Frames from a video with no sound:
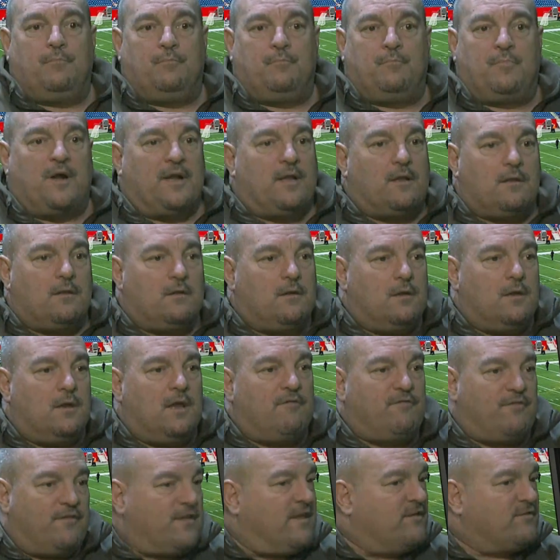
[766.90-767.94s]
But
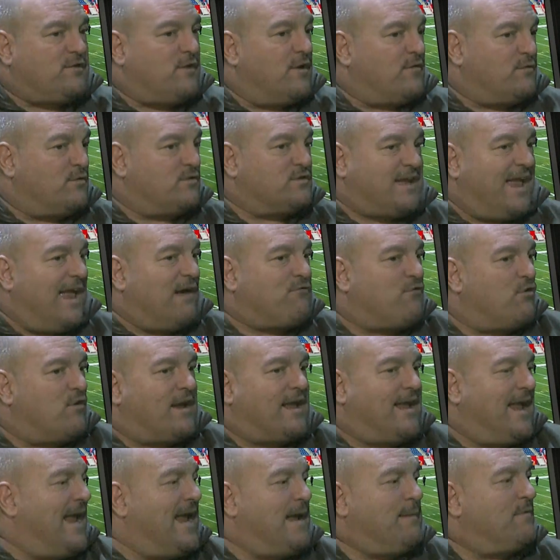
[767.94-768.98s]
if there was ever a
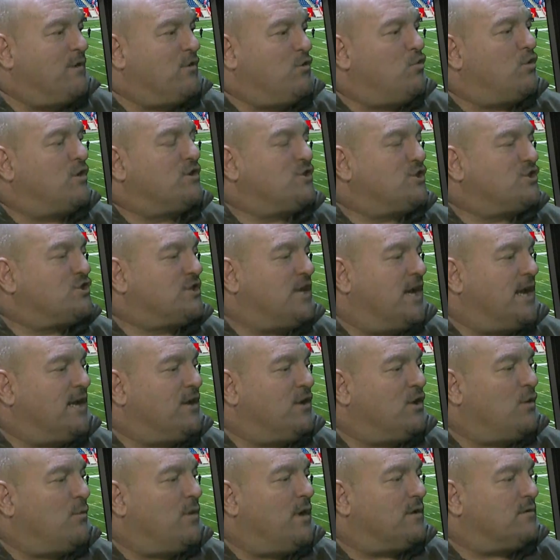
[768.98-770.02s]
game that you could just say,
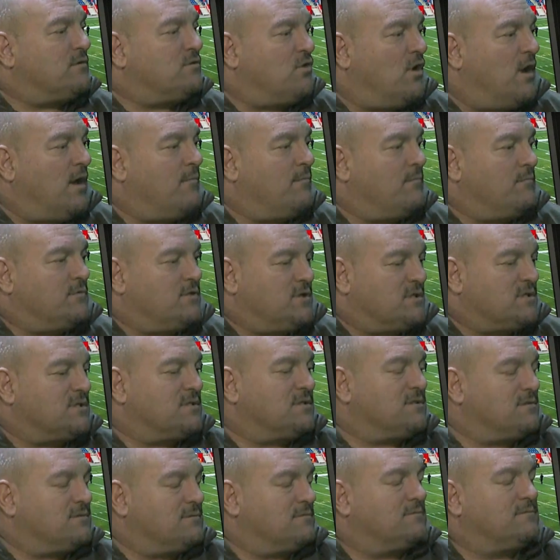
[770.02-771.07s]
you know what, Tom,
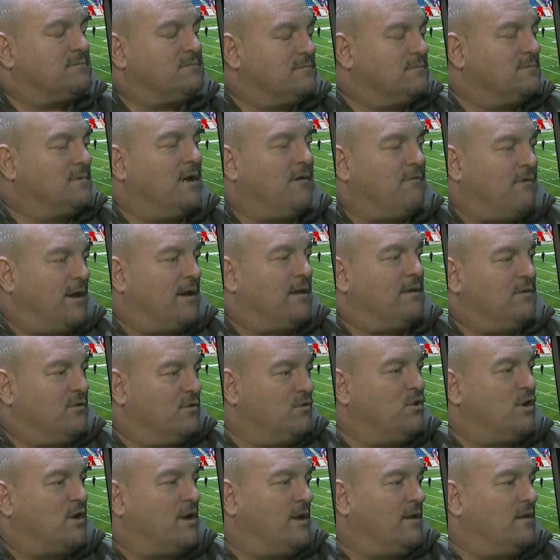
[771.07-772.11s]
just, all right,
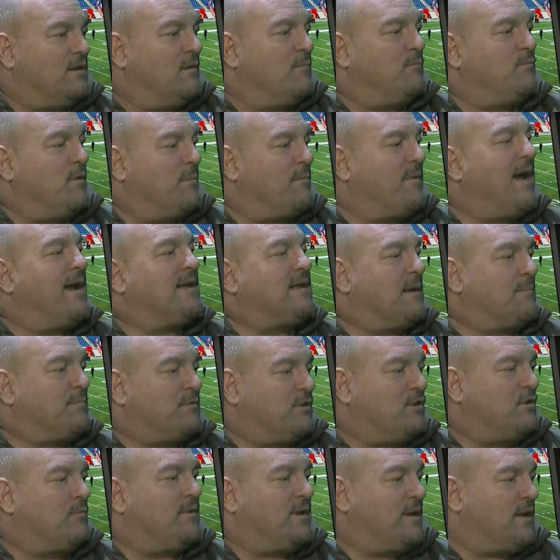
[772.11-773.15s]
look, you're banged up a
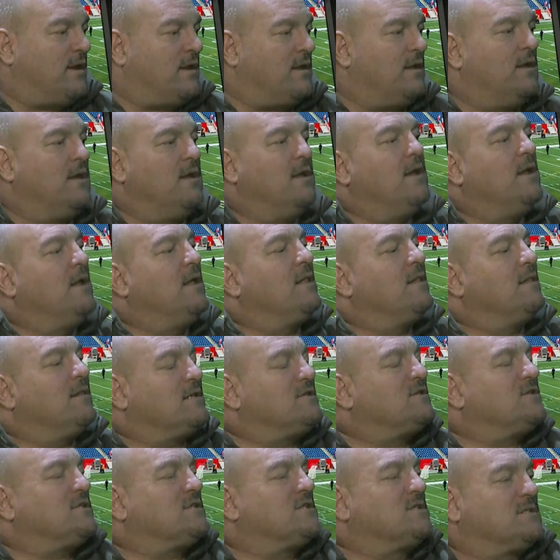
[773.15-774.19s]
little bit here.
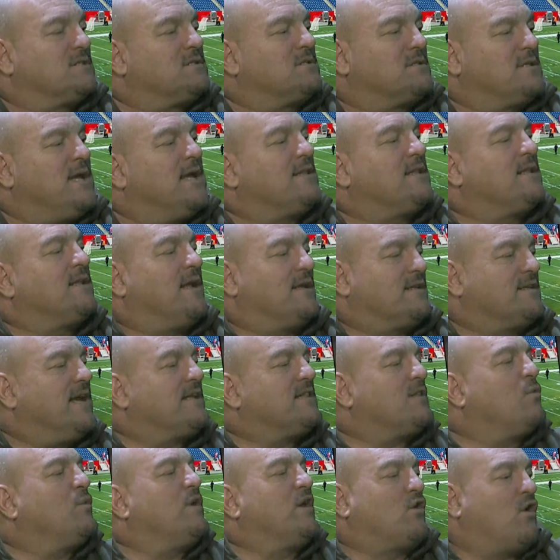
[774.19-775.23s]
Let's just take
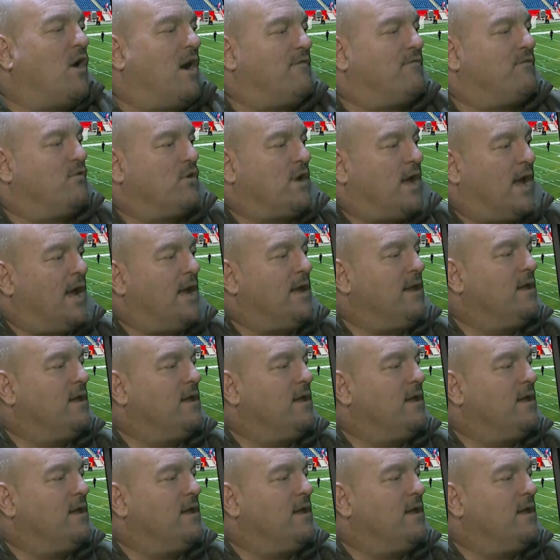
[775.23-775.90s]
the week off, okay?